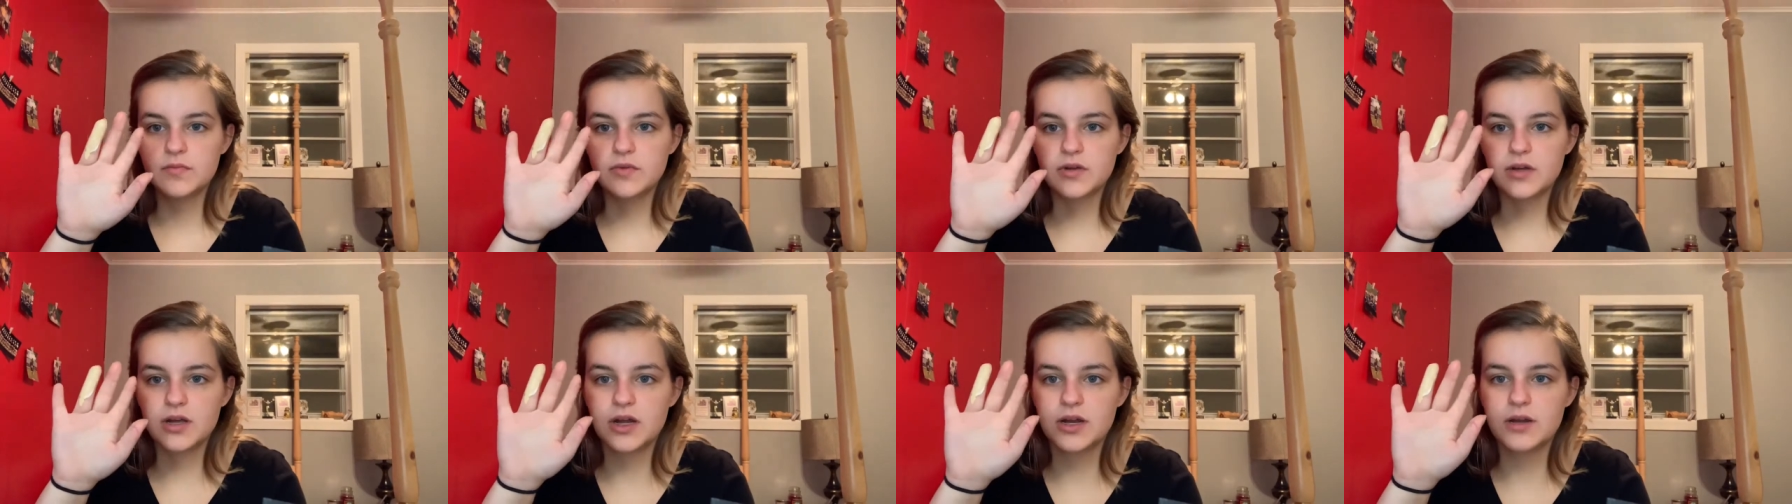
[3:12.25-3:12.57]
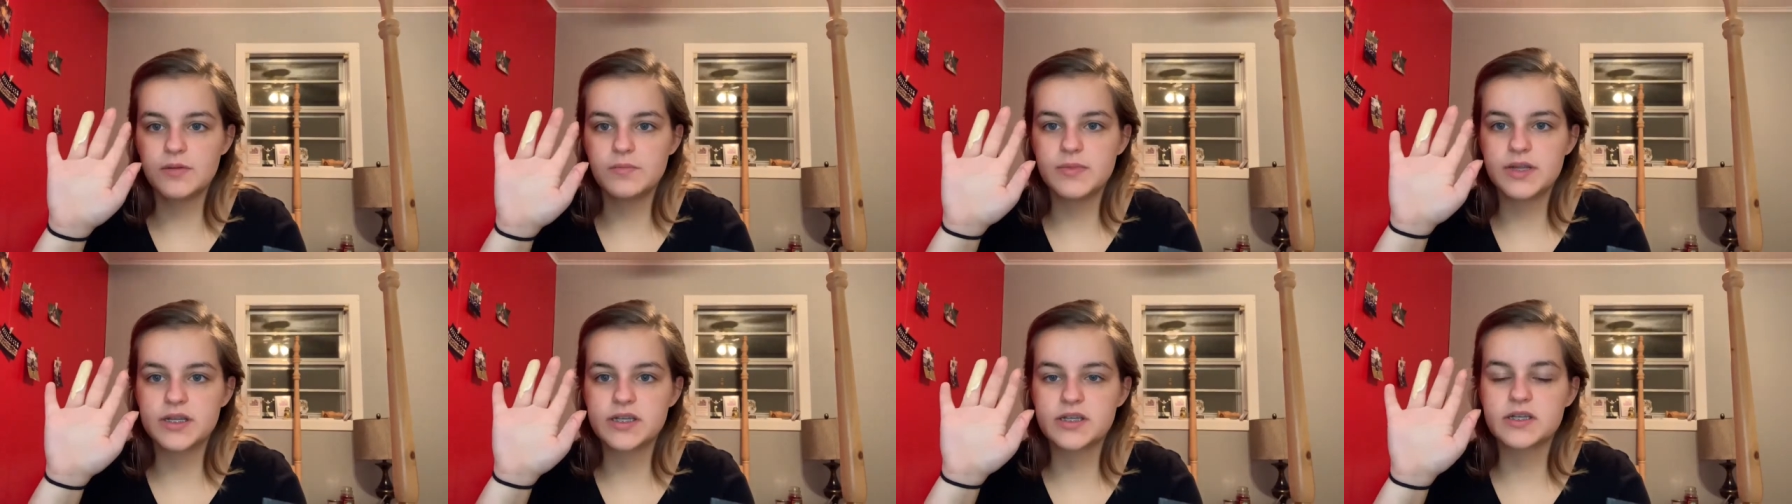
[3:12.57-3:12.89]
got it
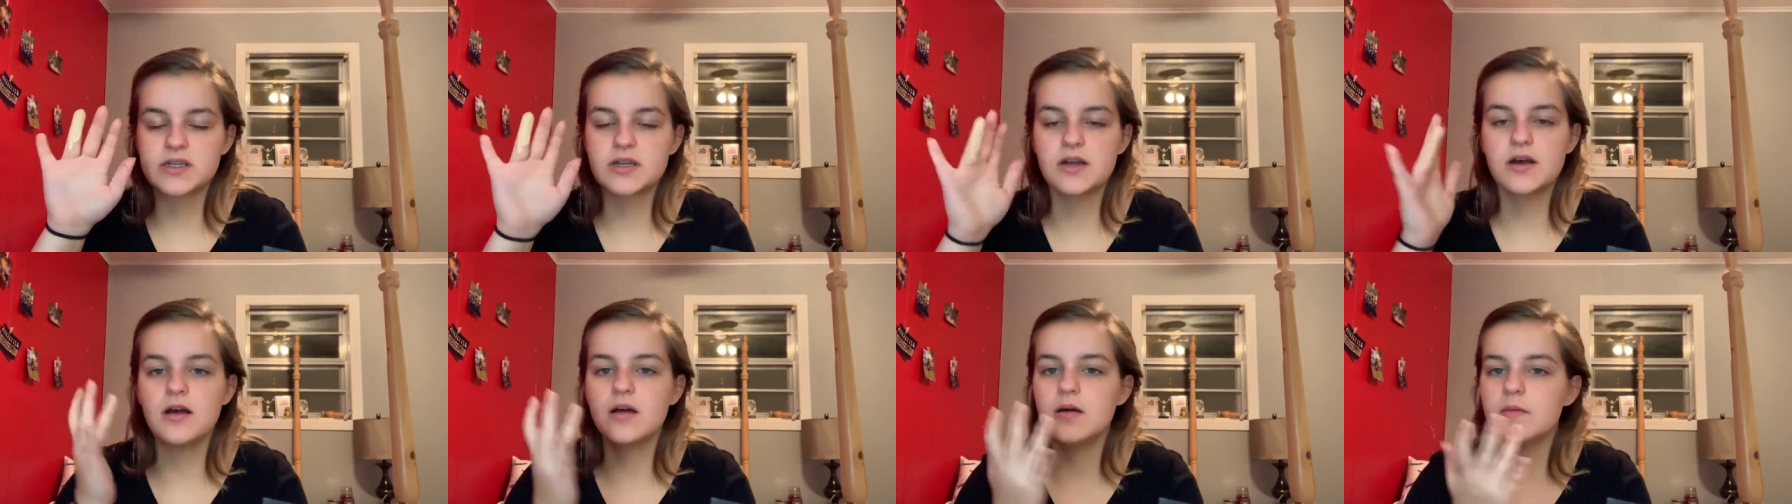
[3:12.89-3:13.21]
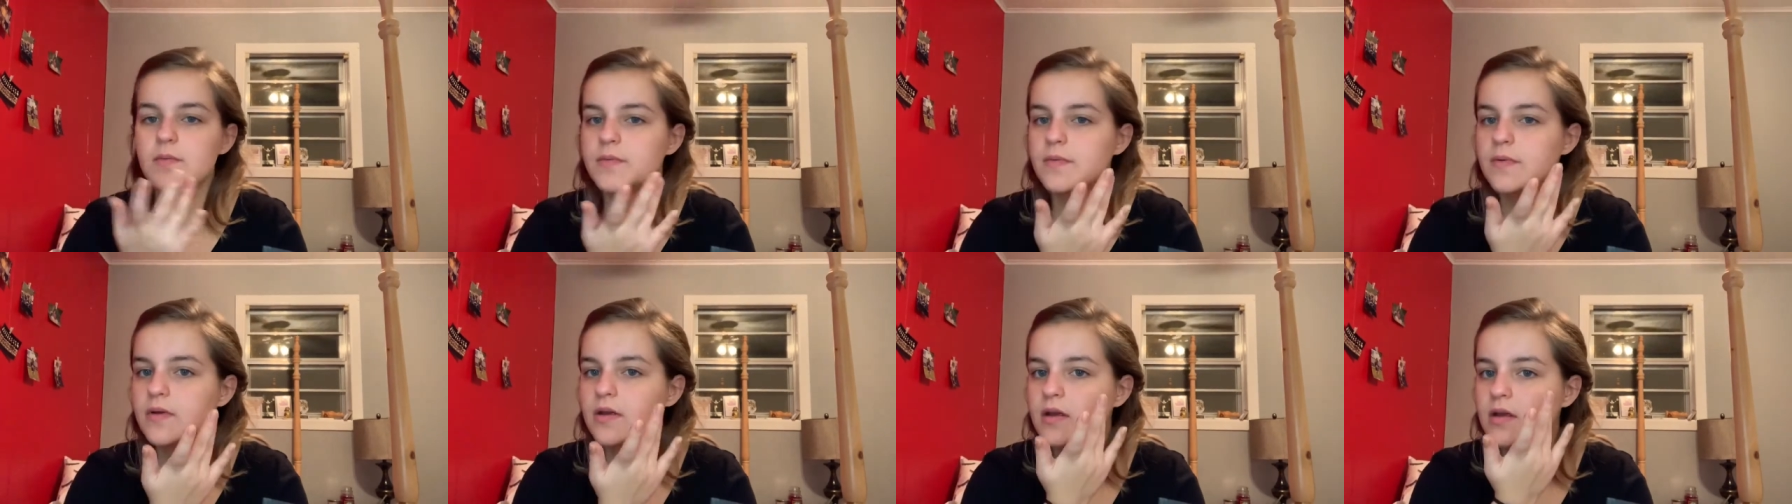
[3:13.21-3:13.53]
mixed
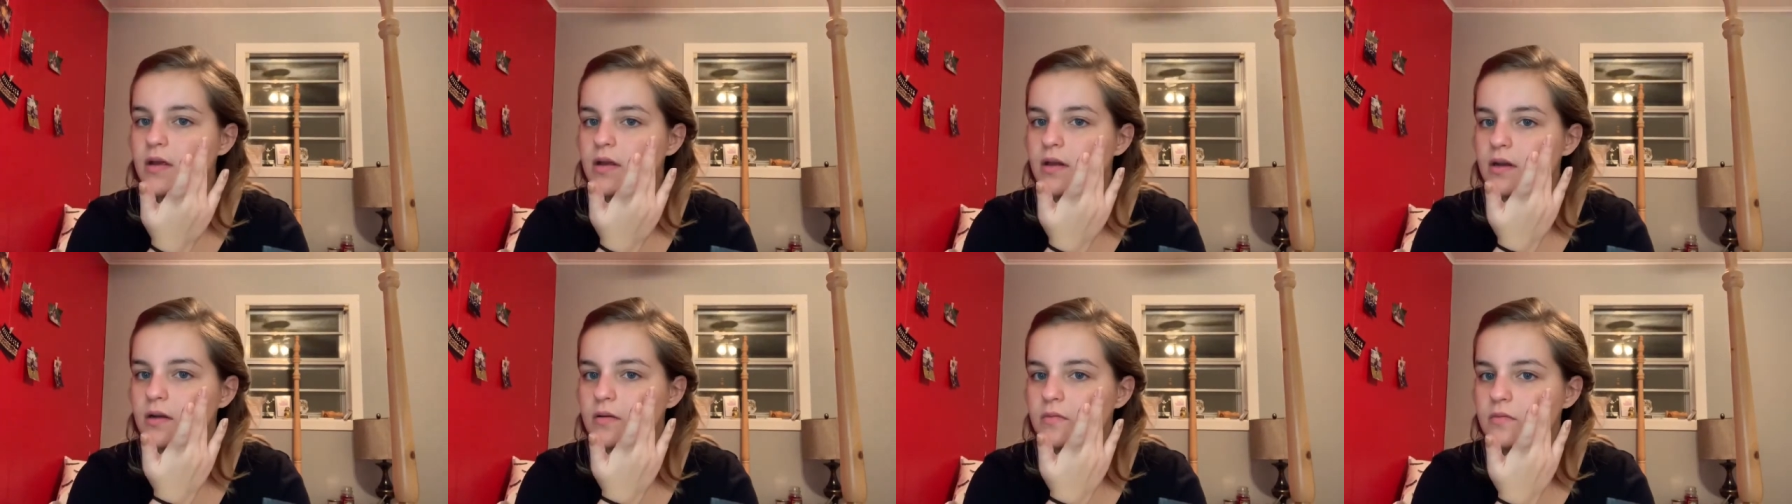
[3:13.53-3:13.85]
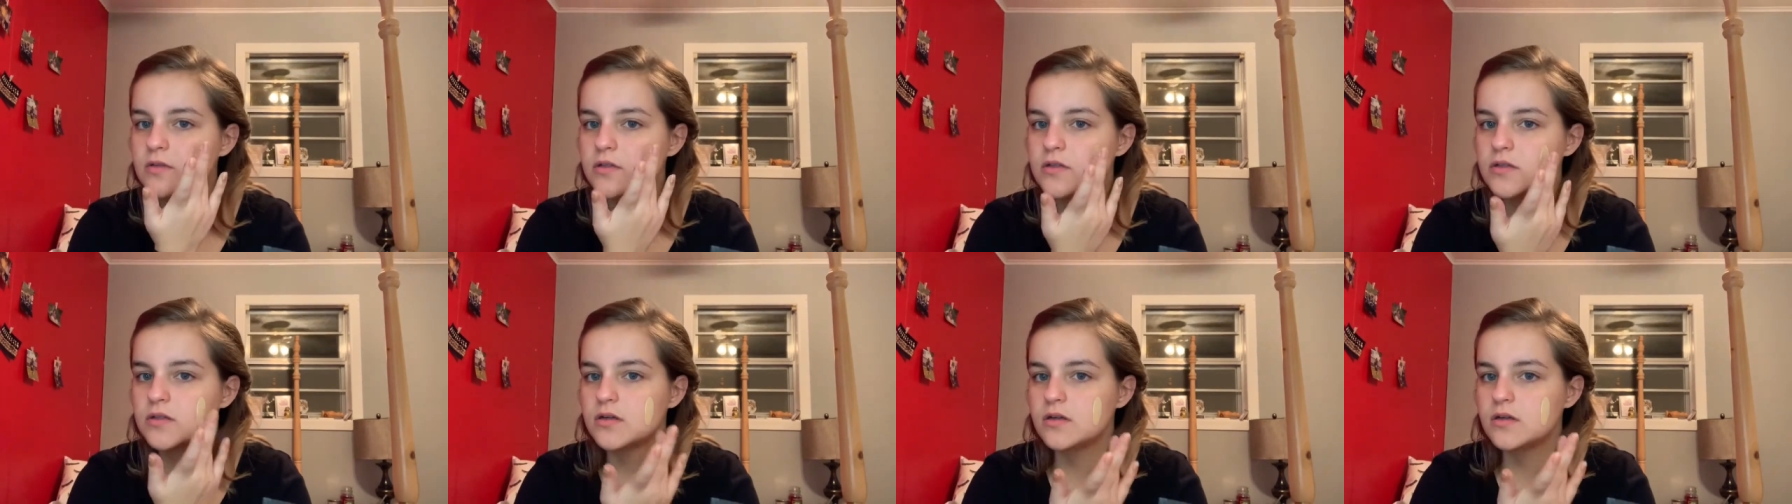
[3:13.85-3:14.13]
up and I'm just